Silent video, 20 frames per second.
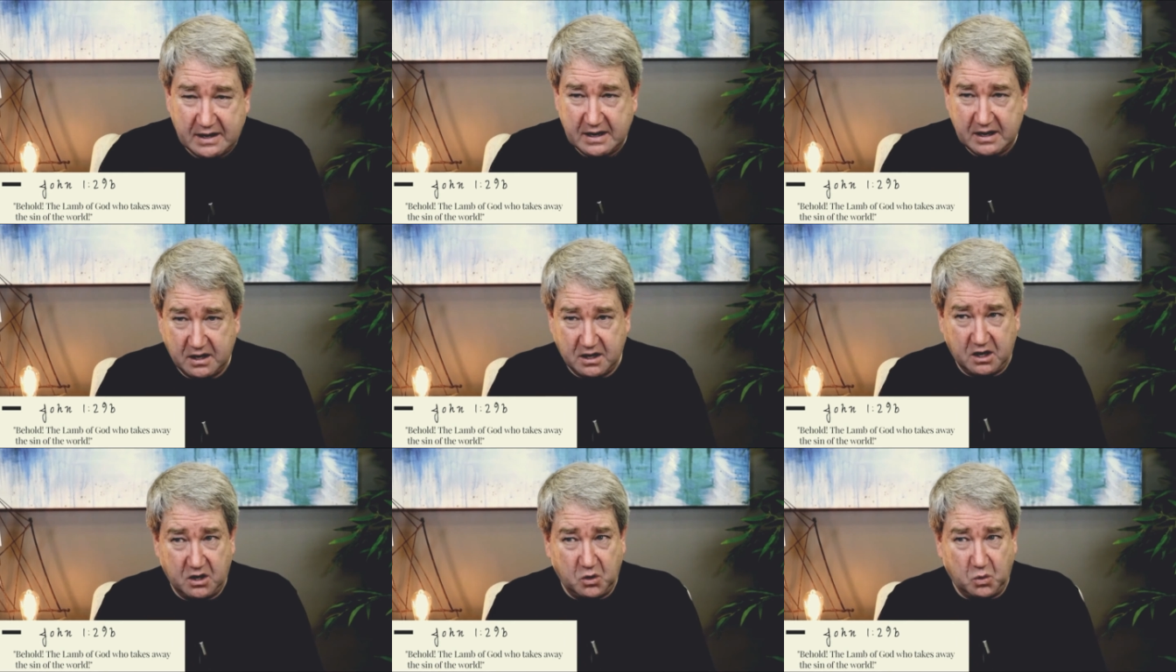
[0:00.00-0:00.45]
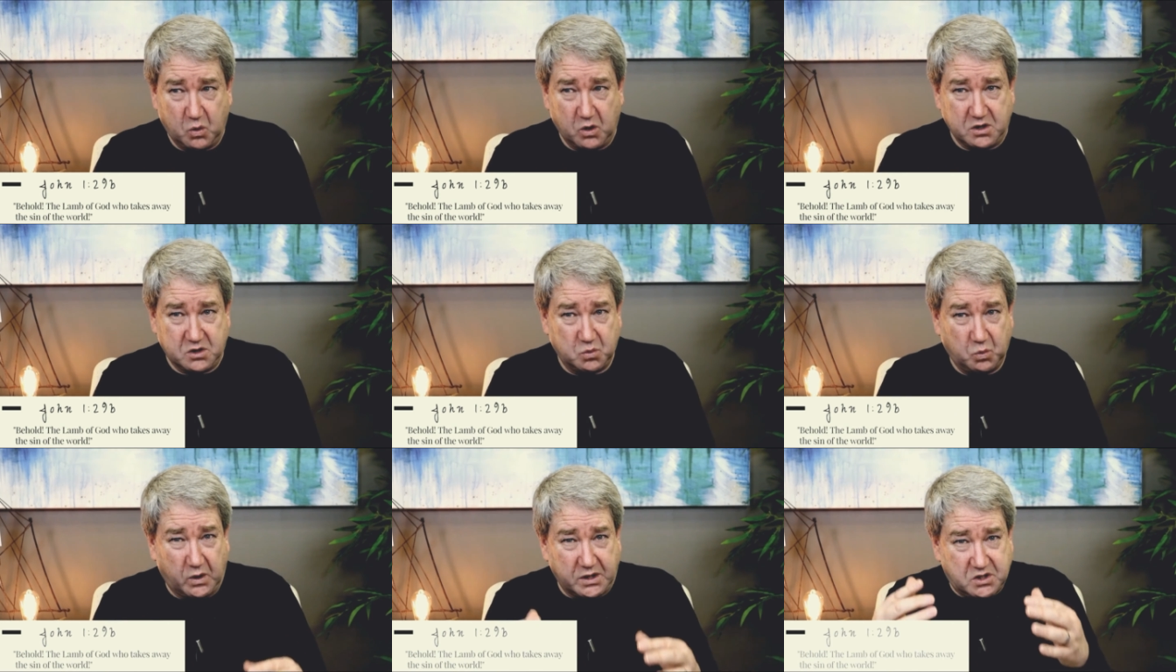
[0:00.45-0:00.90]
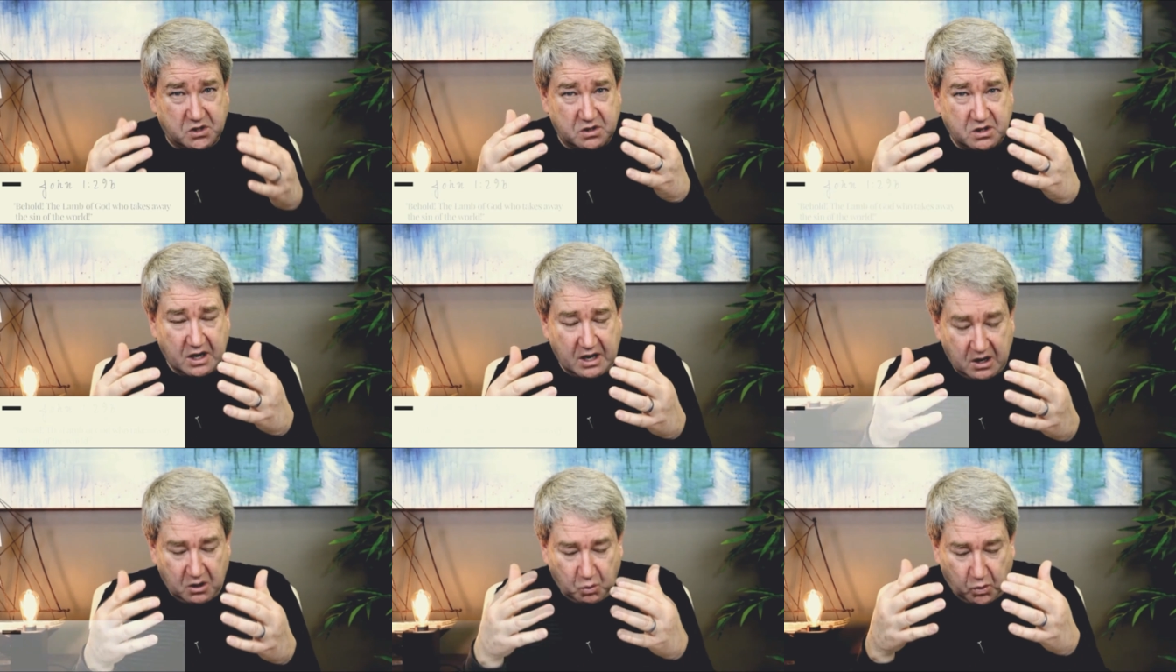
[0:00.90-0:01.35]
In other words, what's
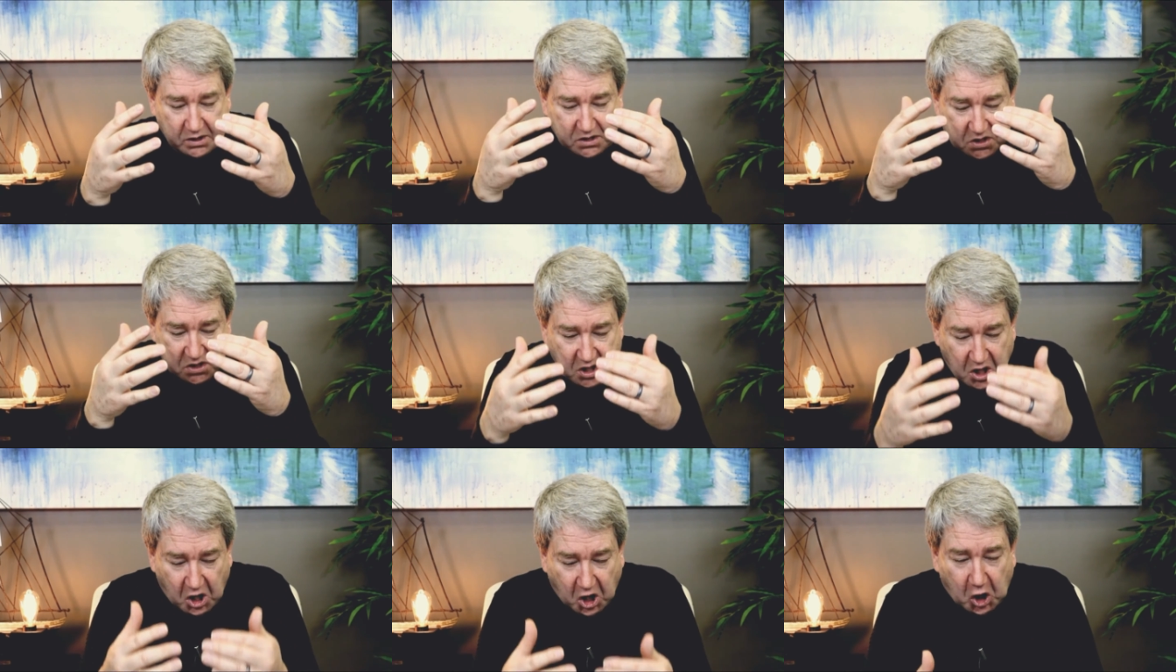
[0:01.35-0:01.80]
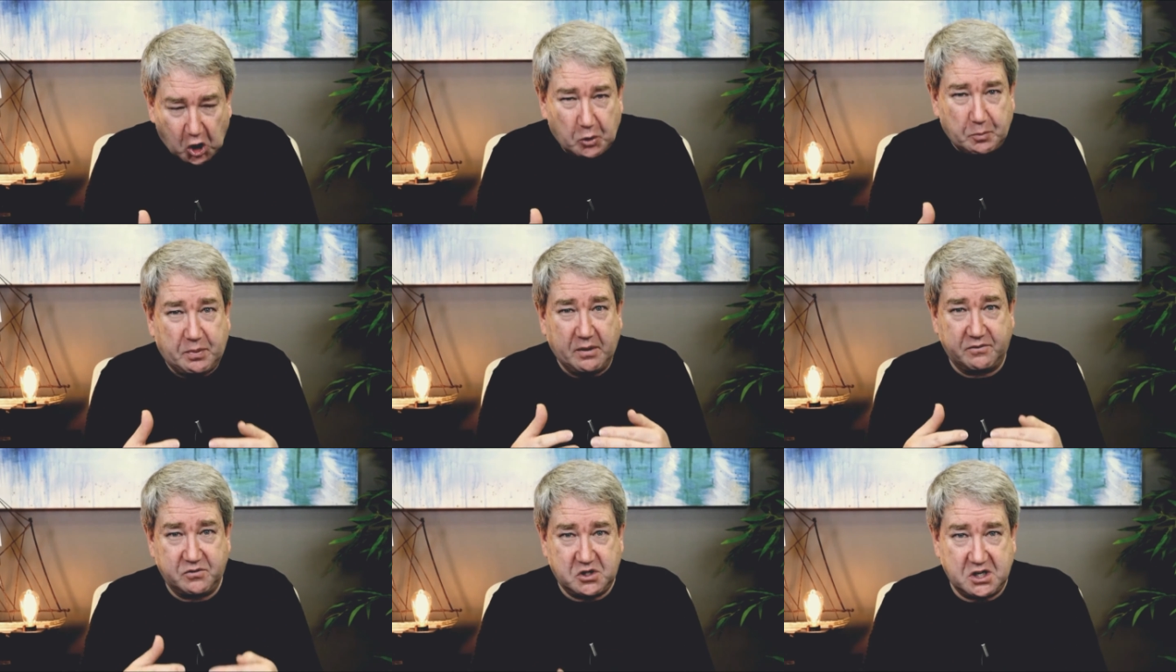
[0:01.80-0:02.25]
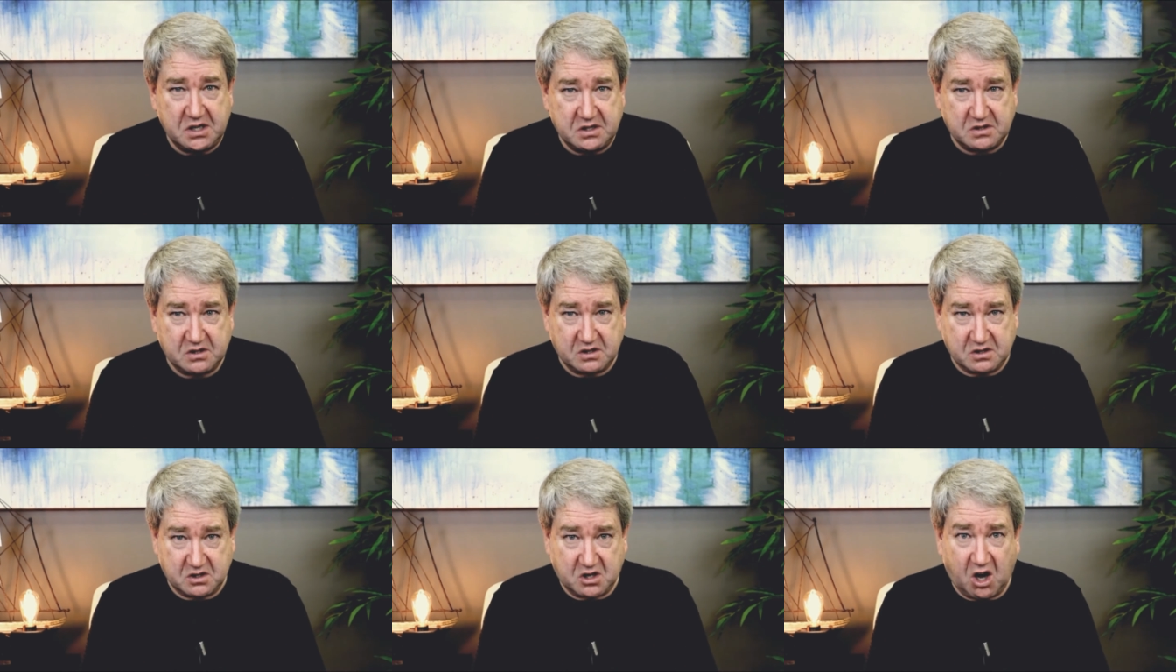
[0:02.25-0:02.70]
what's the hope of
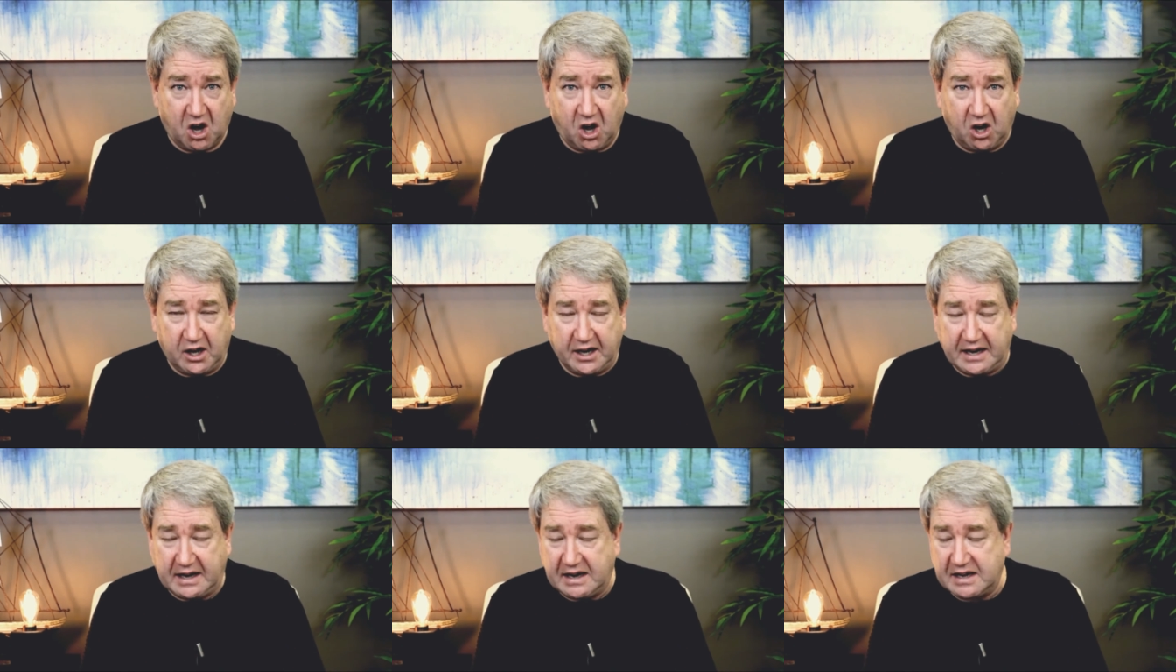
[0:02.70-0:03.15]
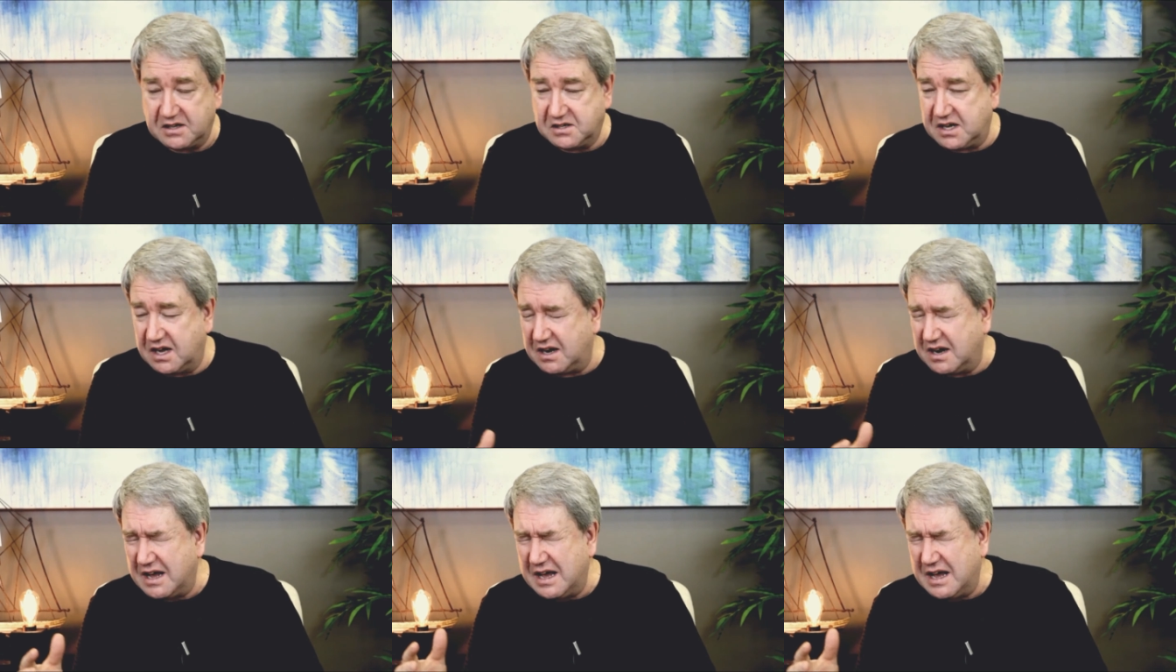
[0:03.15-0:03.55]
Jesus' calling is that